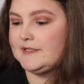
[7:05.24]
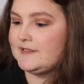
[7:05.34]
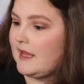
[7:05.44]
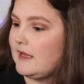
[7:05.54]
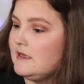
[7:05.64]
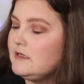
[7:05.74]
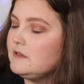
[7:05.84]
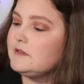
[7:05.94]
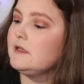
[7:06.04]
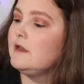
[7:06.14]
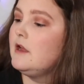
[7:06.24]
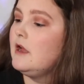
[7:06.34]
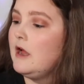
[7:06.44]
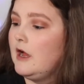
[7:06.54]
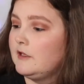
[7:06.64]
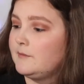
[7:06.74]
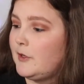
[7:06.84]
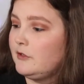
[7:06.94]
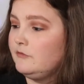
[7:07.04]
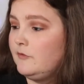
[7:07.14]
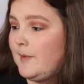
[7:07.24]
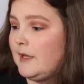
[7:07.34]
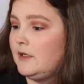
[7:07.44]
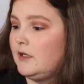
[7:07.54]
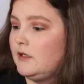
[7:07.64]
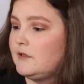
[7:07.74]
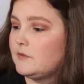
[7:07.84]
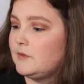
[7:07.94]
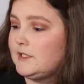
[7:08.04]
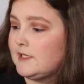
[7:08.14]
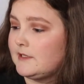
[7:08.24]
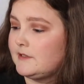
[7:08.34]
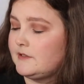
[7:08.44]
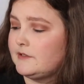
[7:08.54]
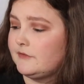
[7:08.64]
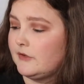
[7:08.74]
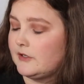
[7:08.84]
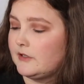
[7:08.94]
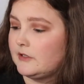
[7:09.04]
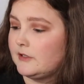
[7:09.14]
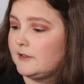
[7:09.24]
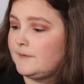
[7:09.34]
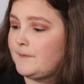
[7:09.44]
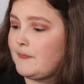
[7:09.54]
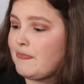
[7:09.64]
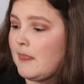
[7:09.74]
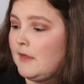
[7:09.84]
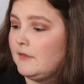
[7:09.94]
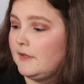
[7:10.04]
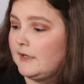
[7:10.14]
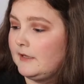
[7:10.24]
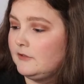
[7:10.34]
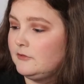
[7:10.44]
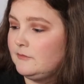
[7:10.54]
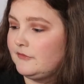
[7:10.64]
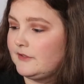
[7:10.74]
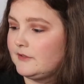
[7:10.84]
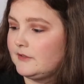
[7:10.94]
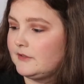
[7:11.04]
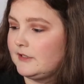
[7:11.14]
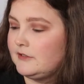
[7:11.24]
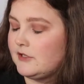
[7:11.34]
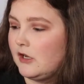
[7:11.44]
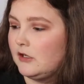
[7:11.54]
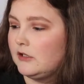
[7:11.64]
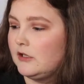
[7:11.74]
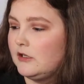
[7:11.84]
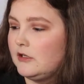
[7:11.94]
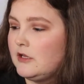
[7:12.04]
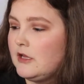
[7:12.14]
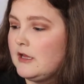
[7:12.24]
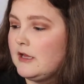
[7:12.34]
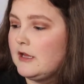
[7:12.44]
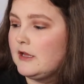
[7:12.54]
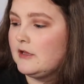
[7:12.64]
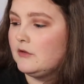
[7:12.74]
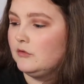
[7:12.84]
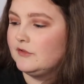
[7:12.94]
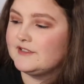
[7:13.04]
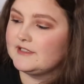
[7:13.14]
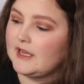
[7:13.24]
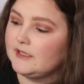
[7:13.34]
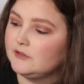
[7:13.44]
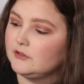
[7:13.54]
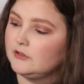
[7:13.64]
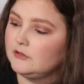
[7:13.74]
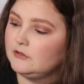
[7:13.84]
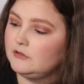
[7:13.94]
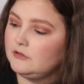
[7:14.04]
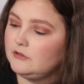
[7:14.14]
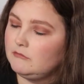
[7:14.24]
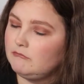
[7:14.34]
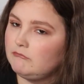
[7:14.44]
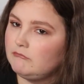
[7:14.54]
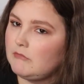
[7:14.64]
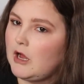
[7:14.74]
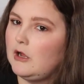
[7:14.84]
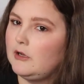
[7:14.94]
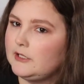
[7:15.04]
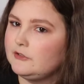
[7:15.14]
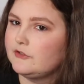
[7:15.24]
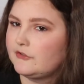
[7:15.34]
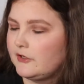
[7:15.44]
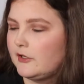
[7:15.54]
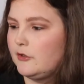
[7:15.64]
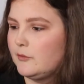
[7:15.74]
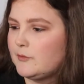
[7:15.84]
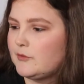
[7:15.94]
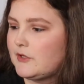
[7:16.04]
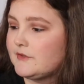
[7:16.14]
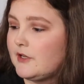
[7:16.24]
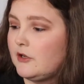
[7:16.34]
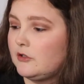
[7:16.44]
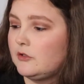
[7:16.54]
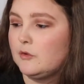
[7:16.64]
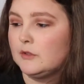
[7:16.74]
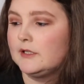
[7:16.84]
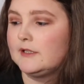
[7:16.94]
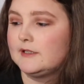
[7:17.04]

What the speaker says: says, a spark of rebellion is all it takes to defy the night. The kingdom of Kandala, or is it Candela? I'll let you decide how you want to pronounce it. I'm going to call it